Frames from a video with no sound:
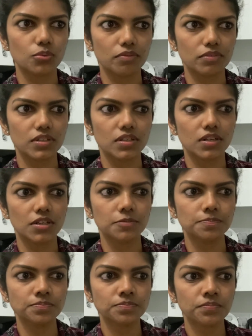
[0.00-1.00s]
one for dinner,
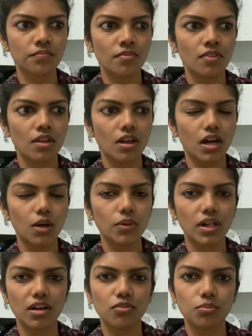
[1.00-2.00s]
I will
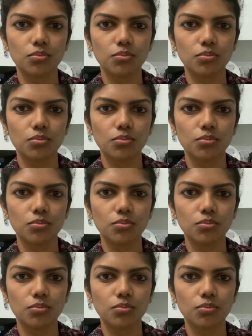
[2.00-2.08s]
have,